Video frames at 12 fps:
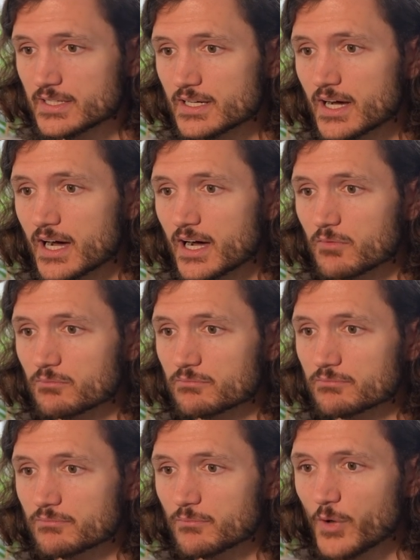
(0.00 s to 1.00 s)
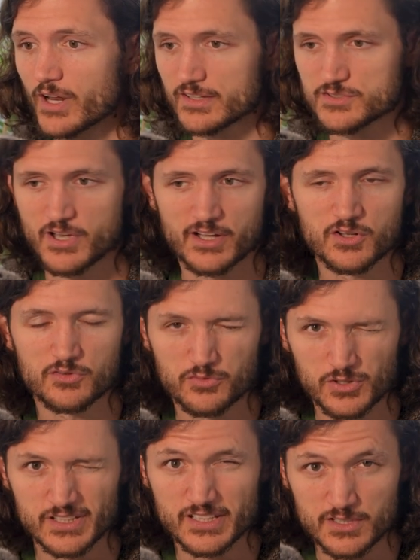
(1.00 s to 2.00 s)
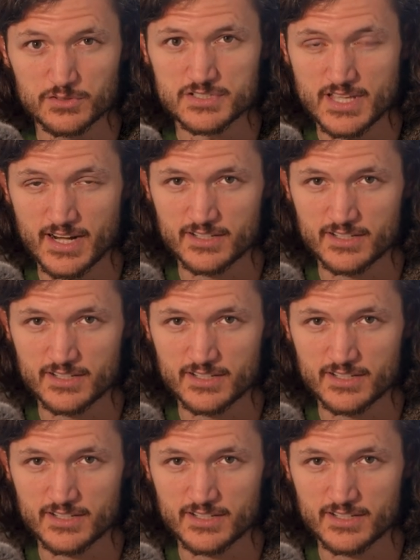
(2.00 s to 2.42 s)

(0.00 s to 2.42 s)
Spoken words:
So I could have really used that